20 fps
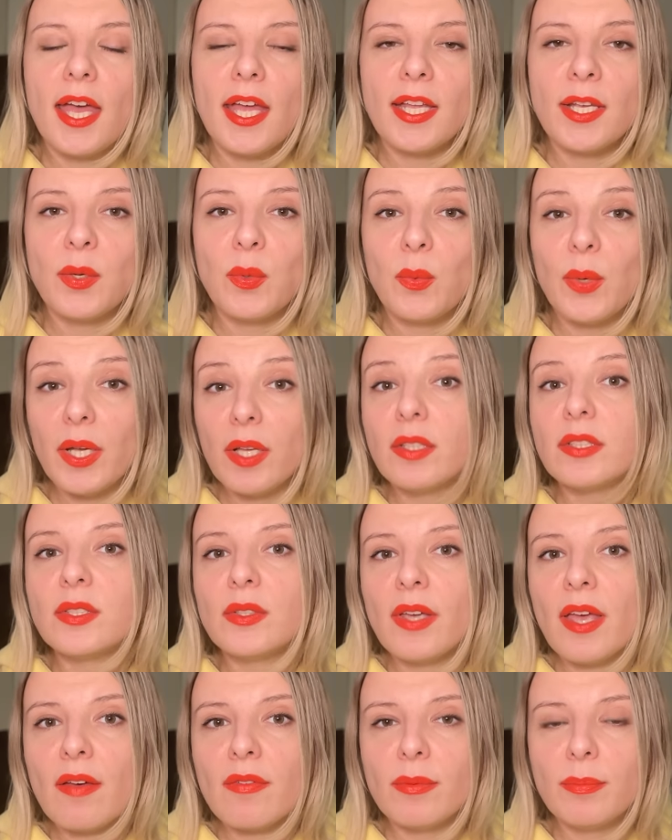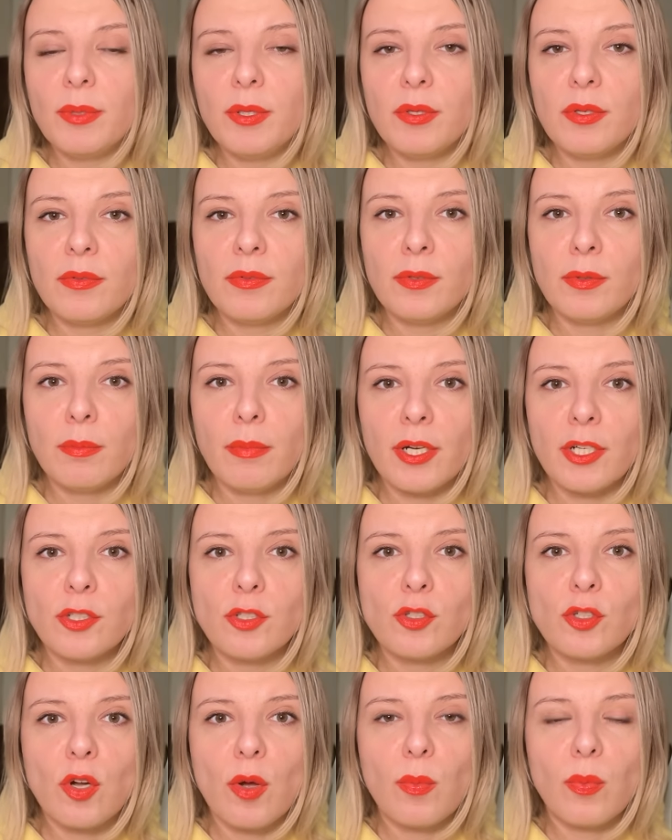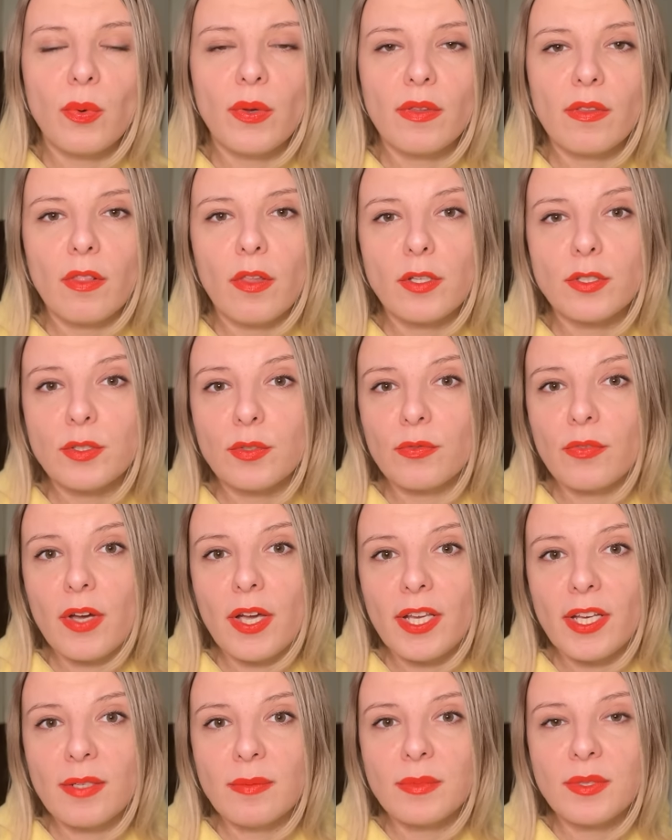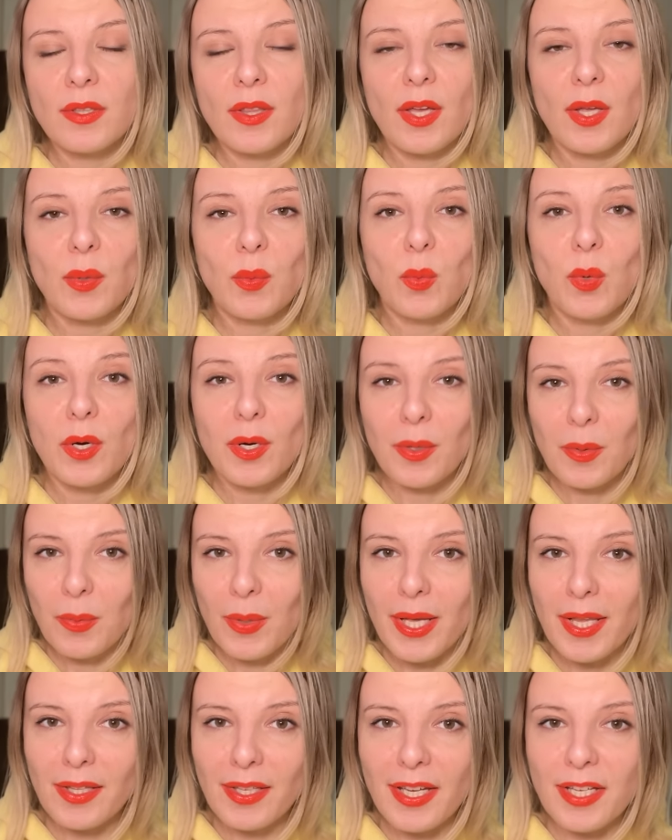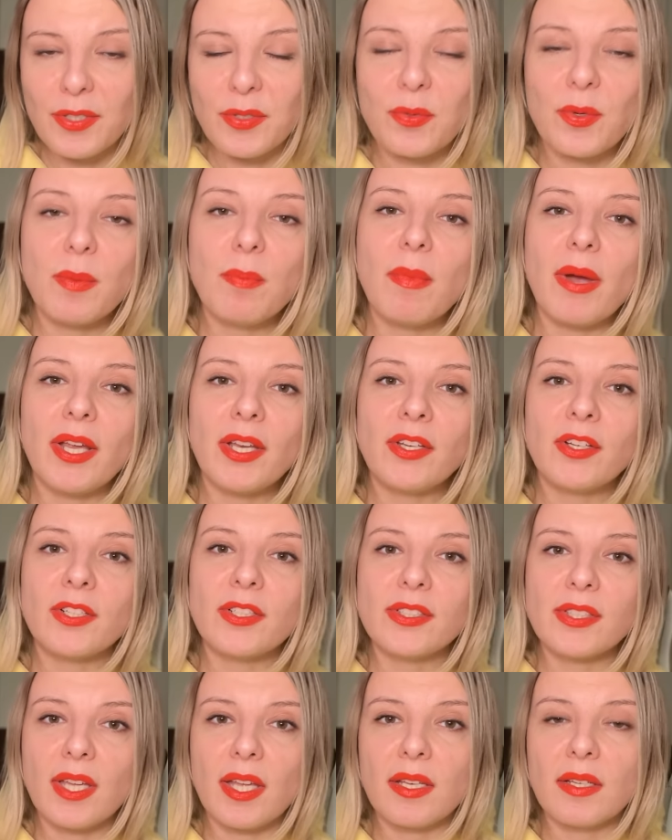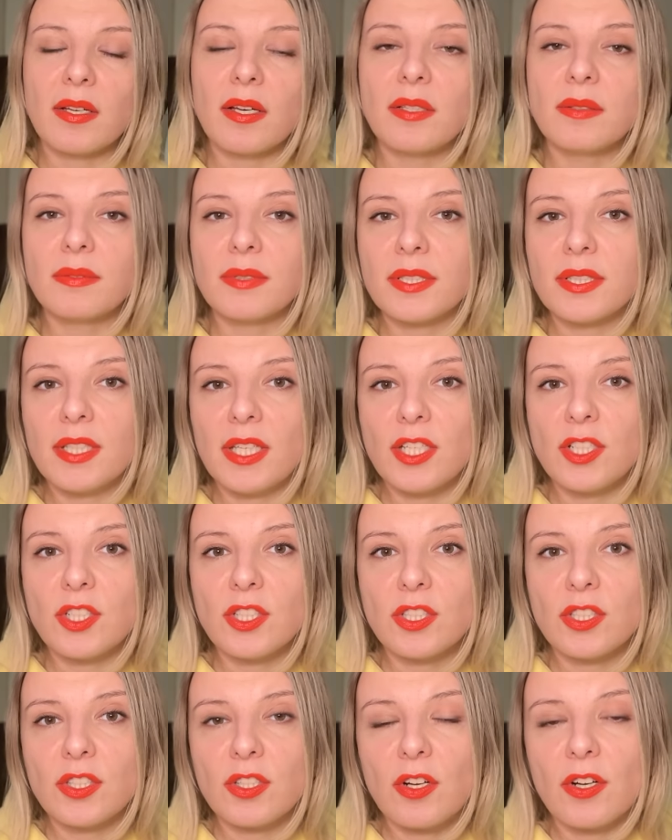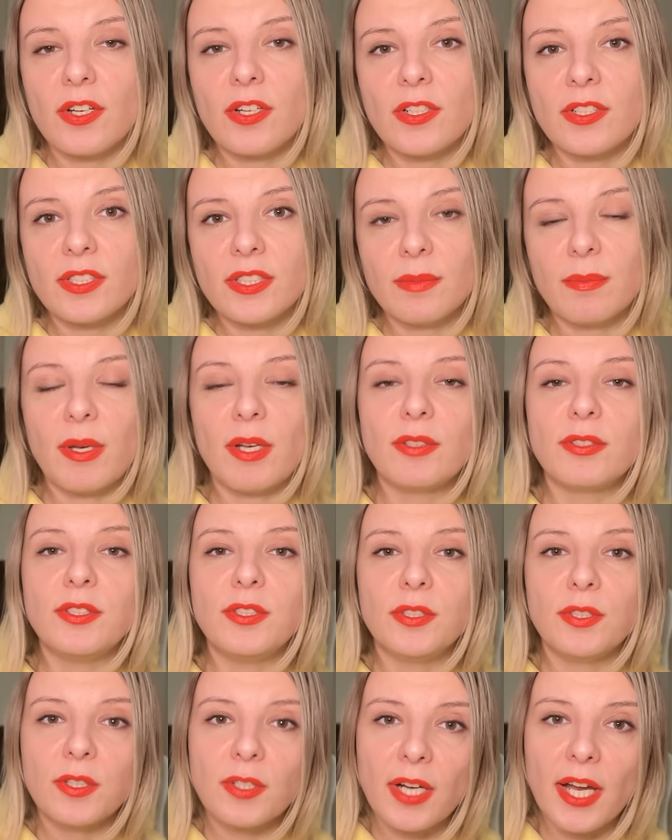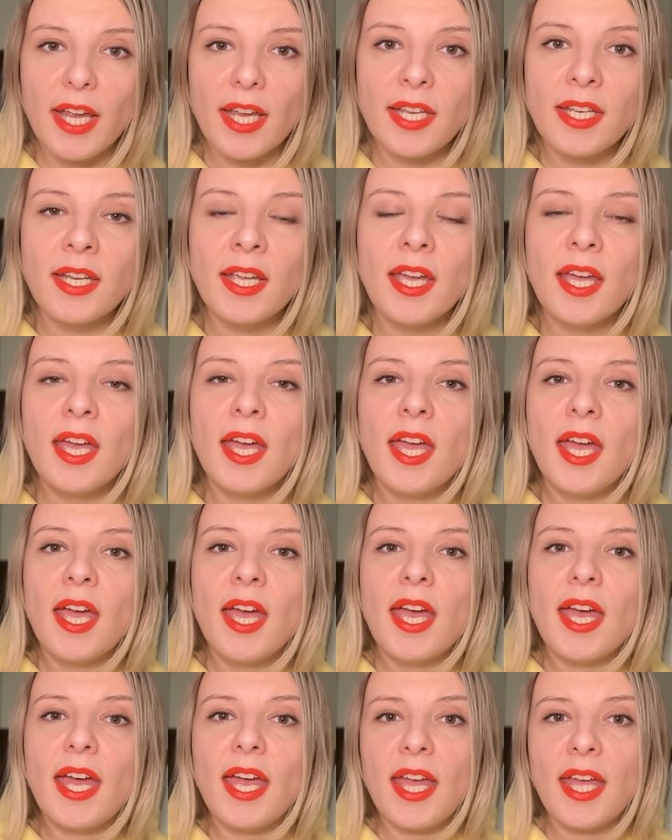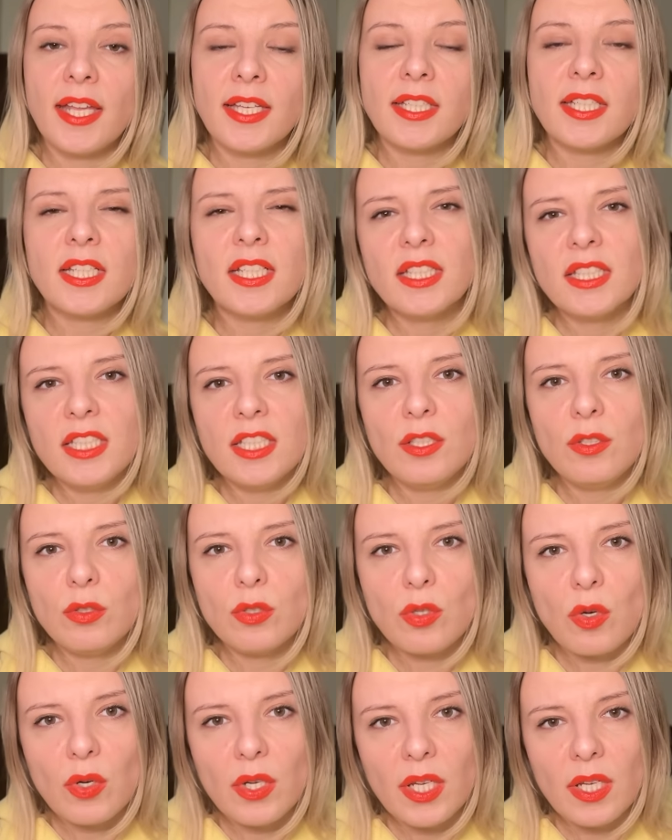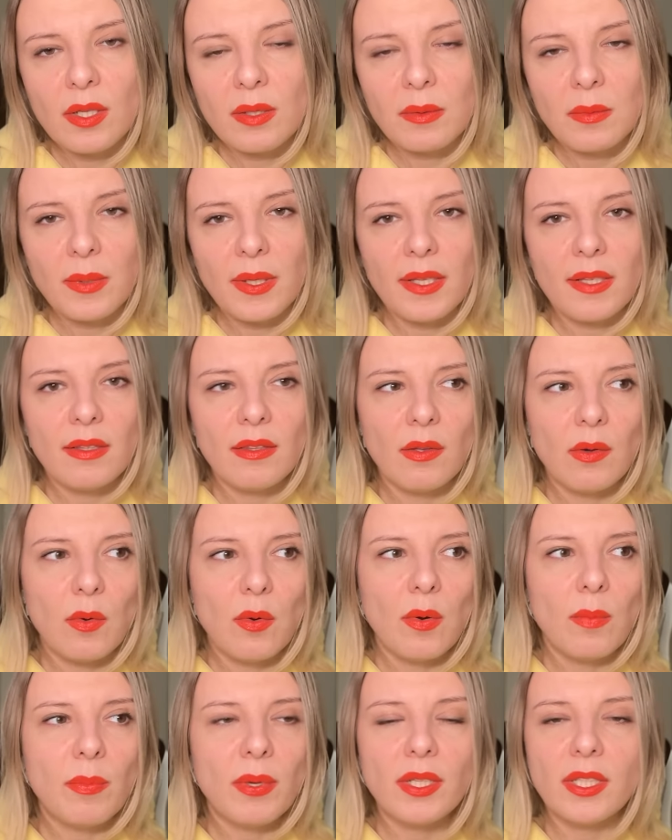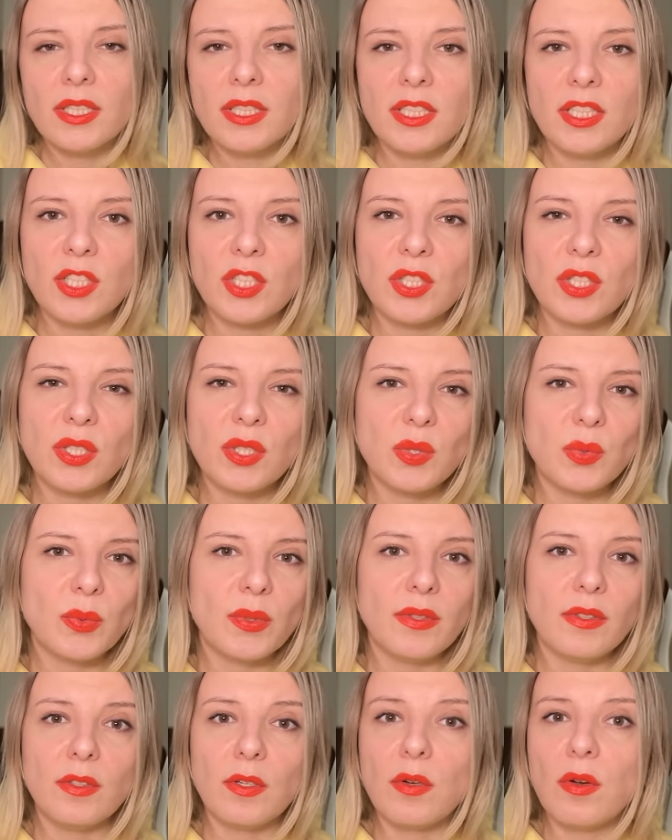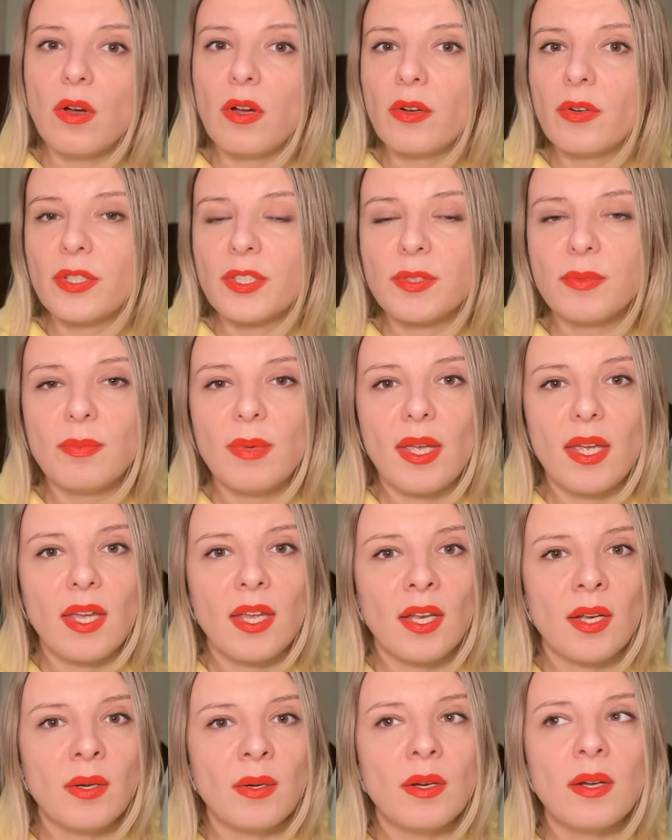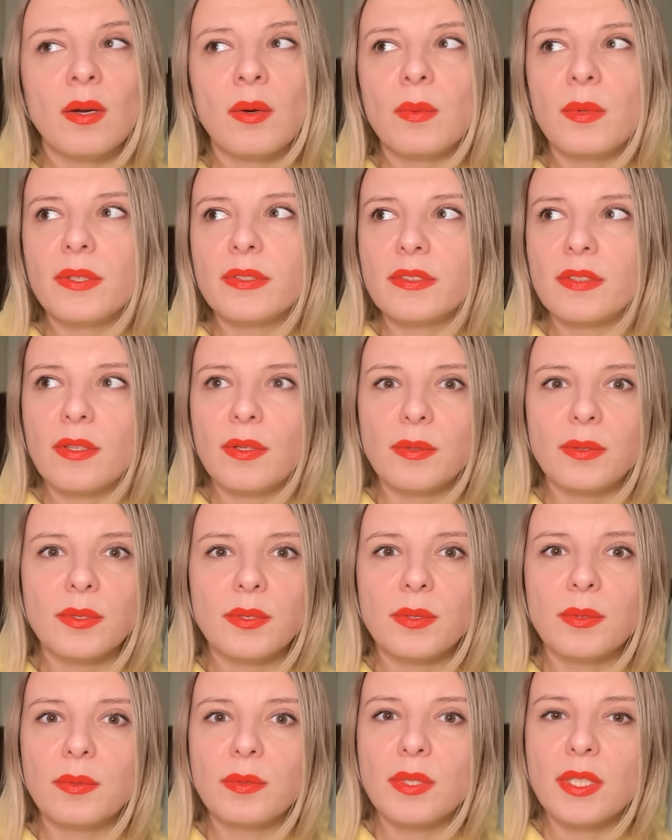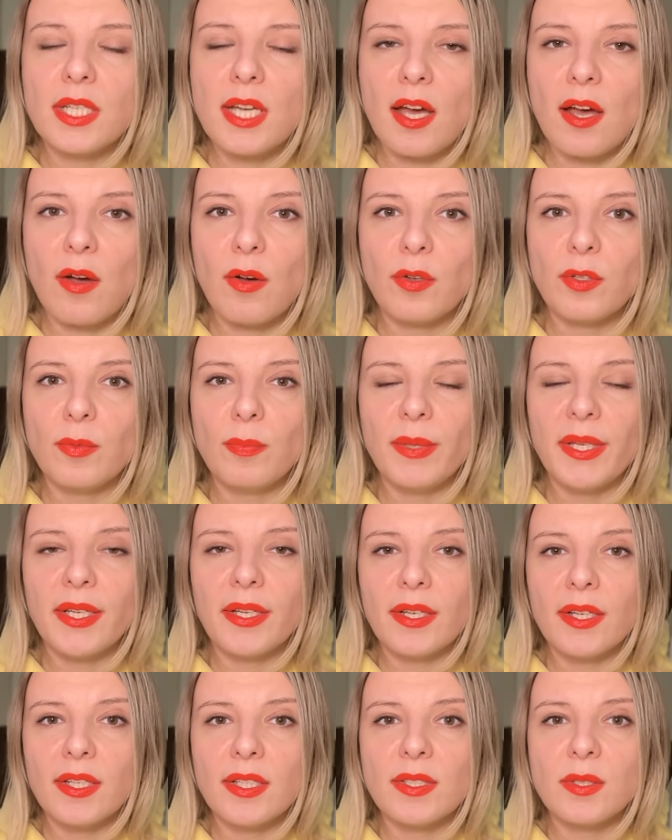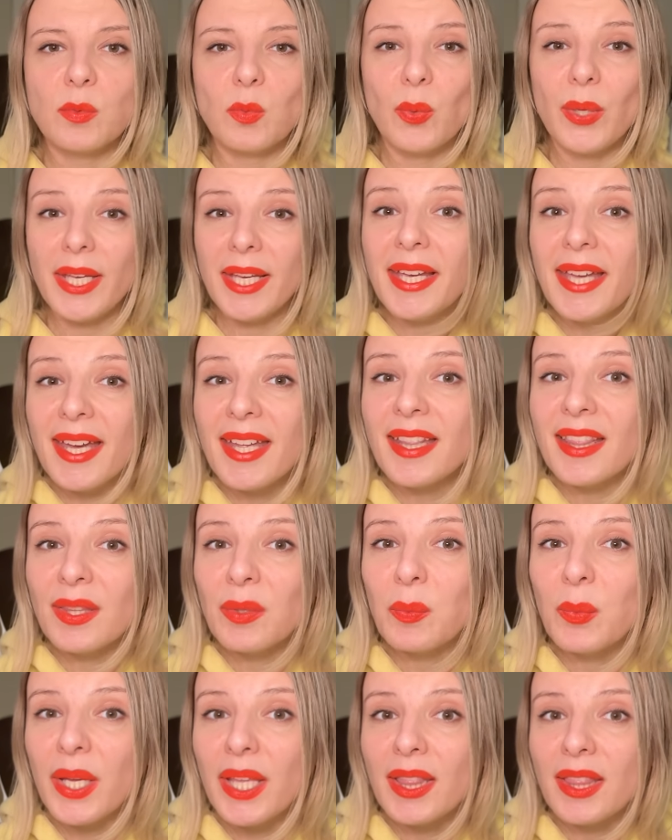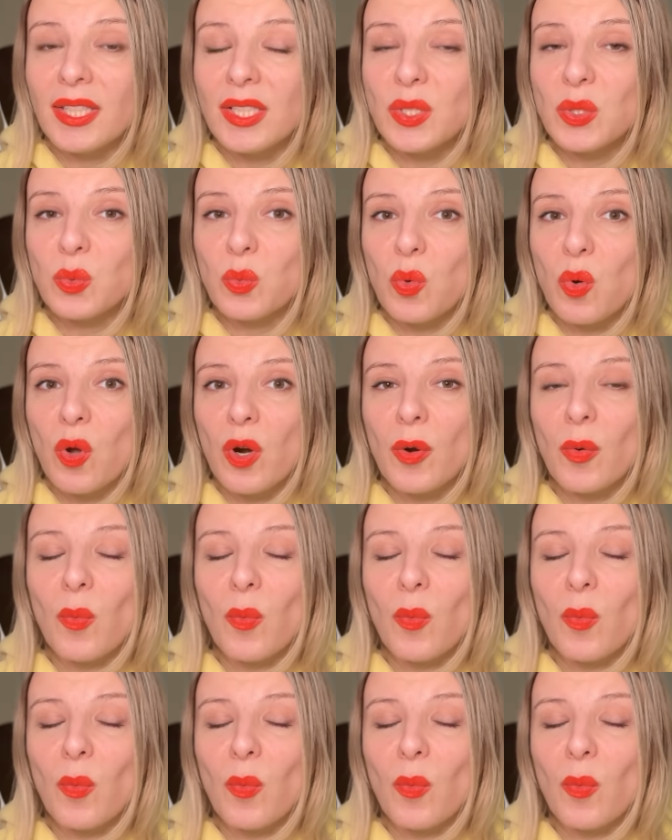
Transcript: And we also have a beautiful merch shop with lots of items that work well as reminders and conversation starters about Ukraine and continue talking with your politicians, with your congressmen, with those who doubt, because we can win this war.